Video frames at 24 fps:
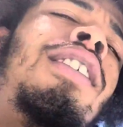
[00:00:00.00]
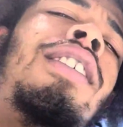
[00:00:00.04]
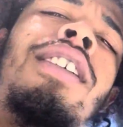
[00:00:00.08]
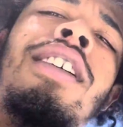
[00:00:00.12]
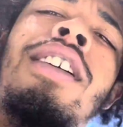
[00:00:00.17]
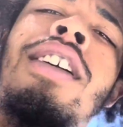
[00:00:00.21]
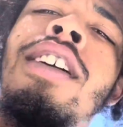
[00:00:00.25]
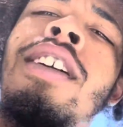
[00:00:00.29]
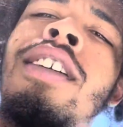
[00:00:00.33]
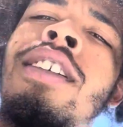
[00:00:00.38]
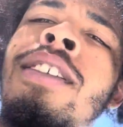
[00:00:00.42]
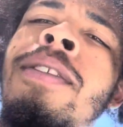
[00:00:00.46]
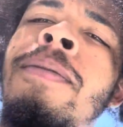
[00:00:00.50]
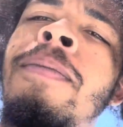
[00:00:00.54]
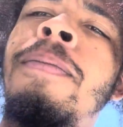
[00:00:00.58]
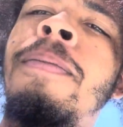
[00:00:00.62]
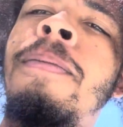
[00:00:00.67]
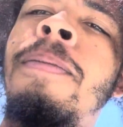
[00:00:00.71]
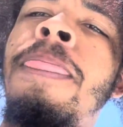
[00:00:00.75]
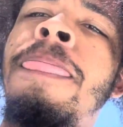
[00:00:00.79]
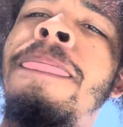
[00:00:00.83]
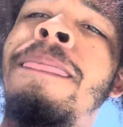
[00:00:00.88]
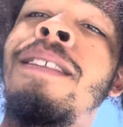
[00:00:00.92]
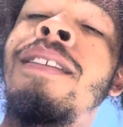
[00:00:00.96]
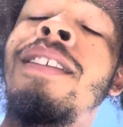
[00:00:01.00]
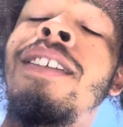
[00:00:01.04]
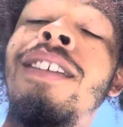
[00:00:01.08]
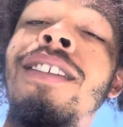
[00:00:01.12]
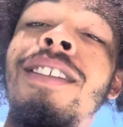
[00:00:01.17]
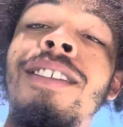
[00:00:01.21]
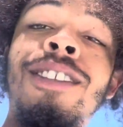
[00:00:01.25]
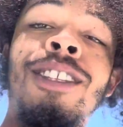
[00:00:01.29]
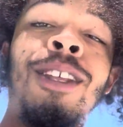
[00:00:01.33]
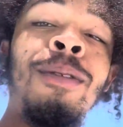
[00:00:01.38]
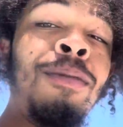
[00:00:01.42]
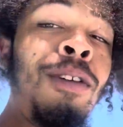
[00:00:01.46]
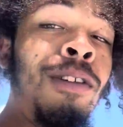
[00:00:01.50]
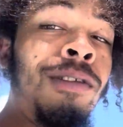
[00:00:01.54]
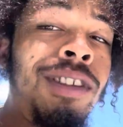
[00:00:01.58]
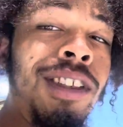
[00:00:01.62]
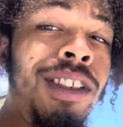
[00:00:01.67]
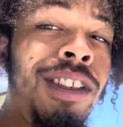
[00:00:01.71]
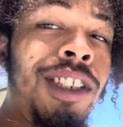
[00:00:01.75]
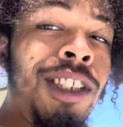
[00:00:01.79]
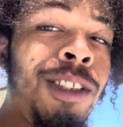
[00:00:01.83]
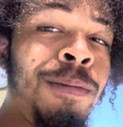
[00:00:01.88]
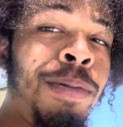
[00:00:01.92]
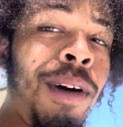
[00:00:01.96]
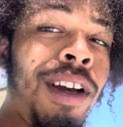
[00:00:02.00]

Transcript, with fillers: And the music's just